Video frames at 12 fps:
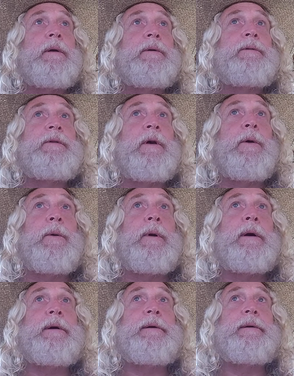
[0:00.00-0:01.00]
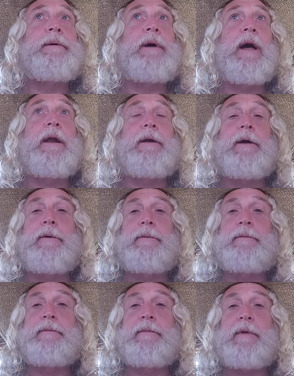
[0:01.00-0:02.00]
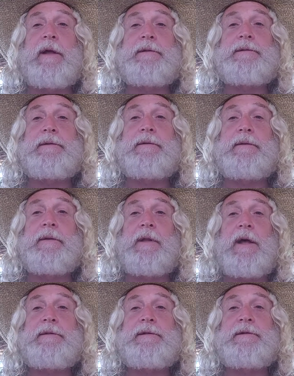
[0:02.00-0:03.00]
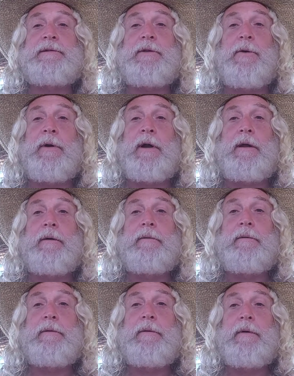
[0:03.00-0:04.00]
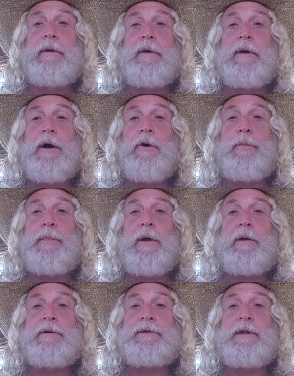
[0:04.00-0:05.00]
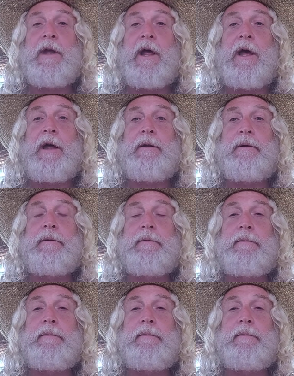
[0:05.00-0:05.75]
So, I don't know. That's the story. I hope you understand.